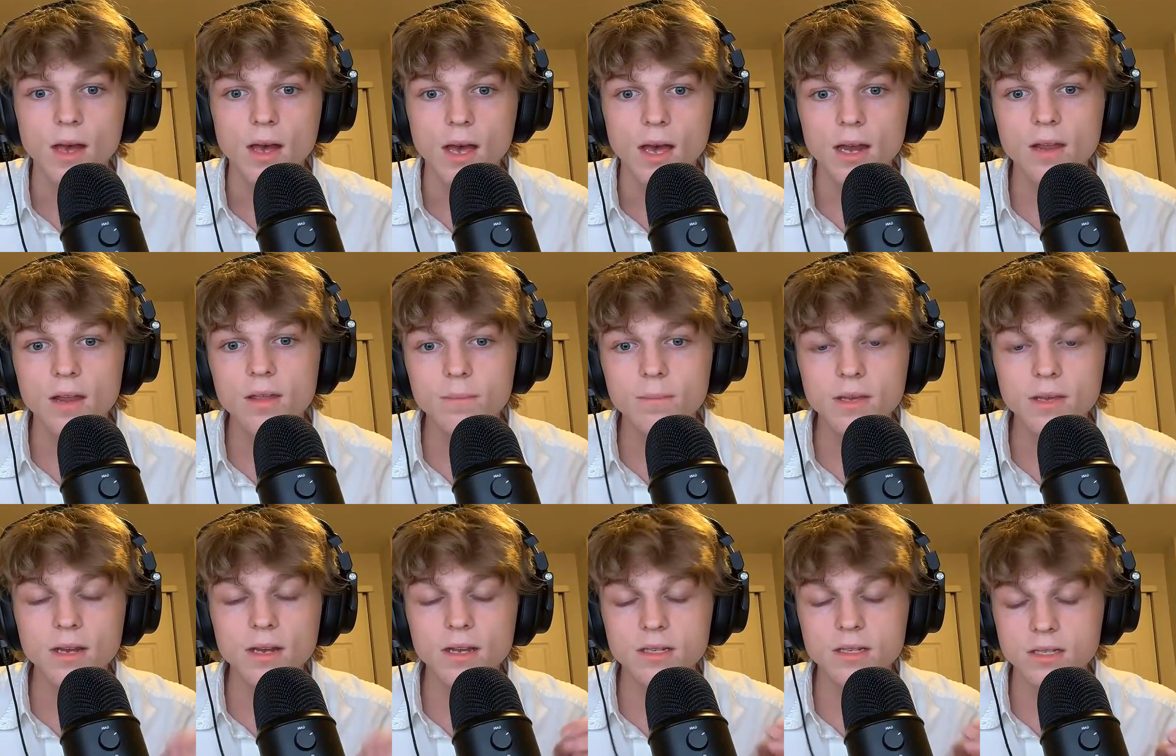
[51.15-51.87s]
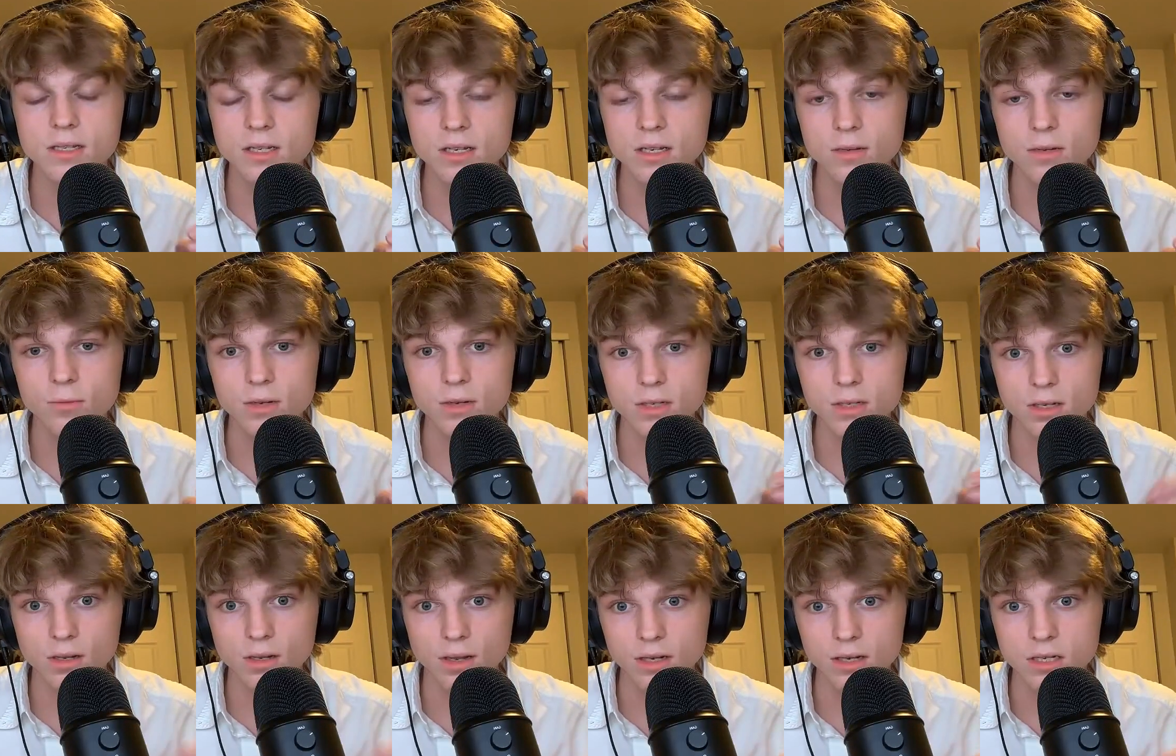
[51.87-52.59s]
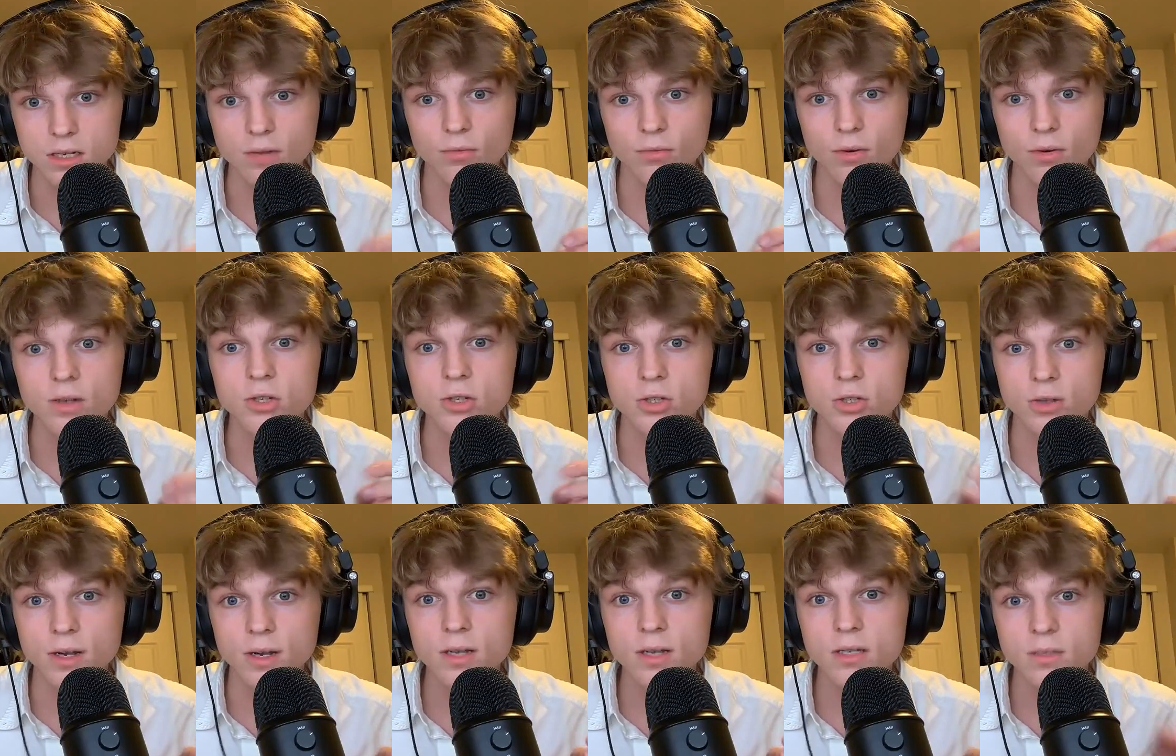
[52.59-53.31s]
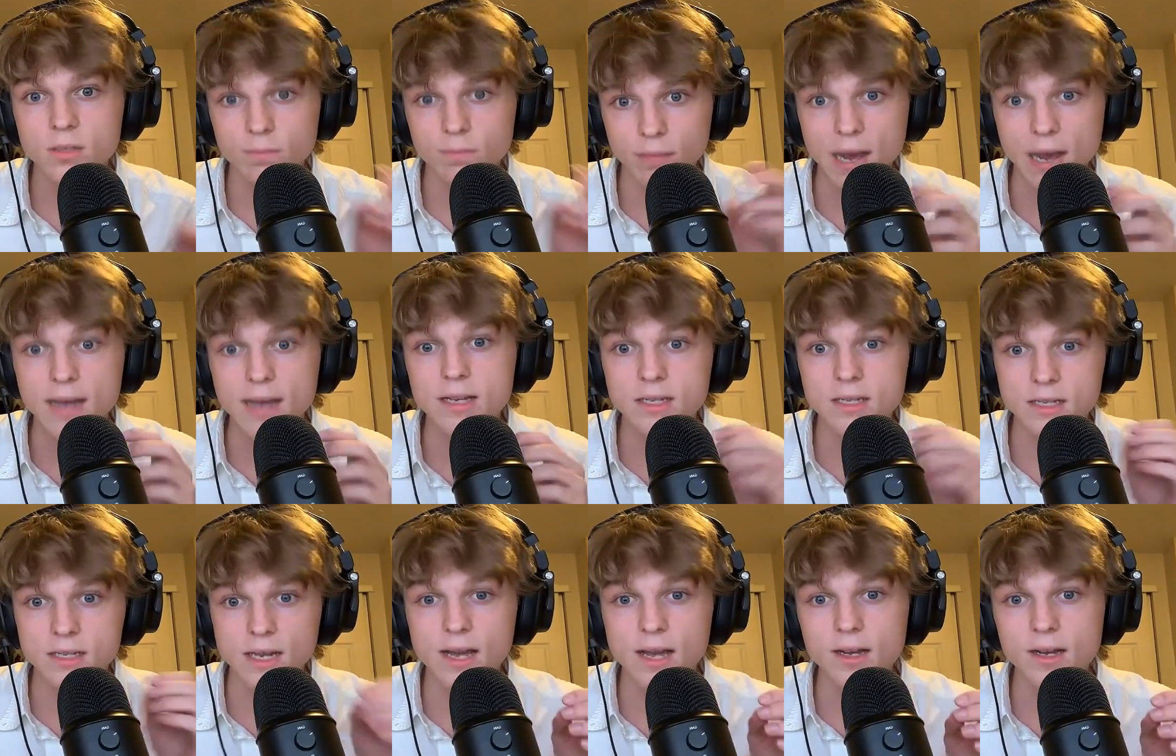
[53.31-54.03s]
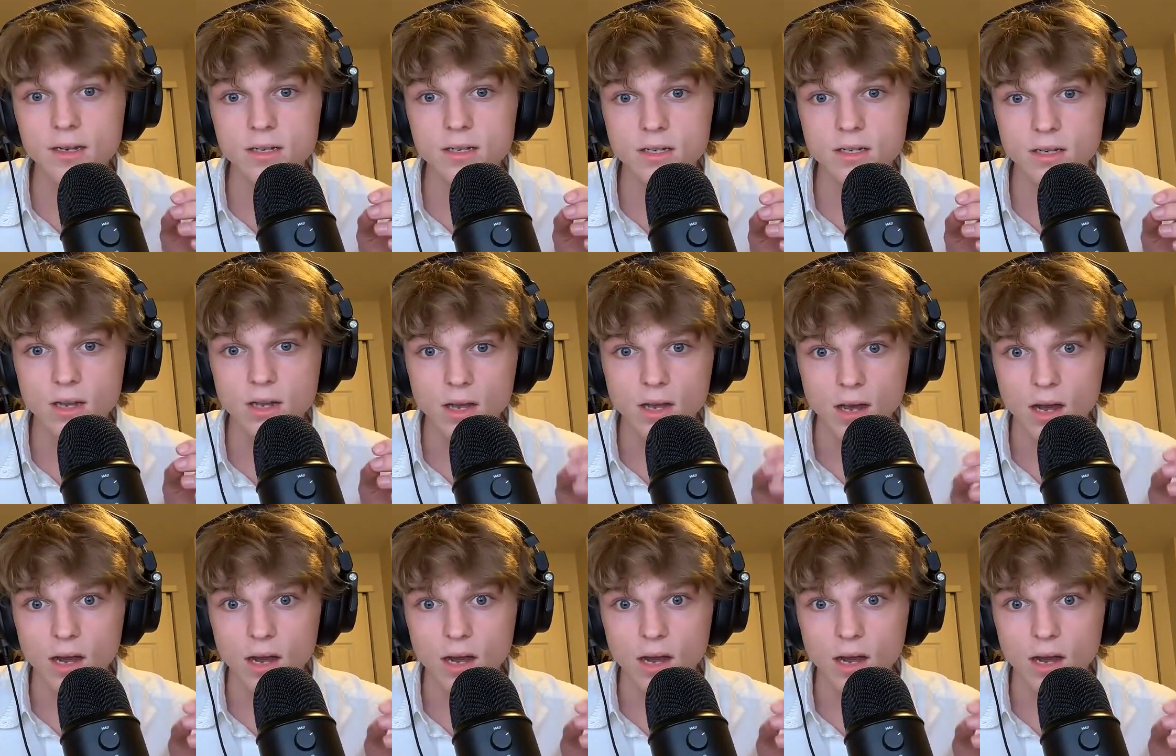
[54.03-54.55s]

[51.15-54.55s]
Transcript: And in the BNST, we see like differing traits by sex,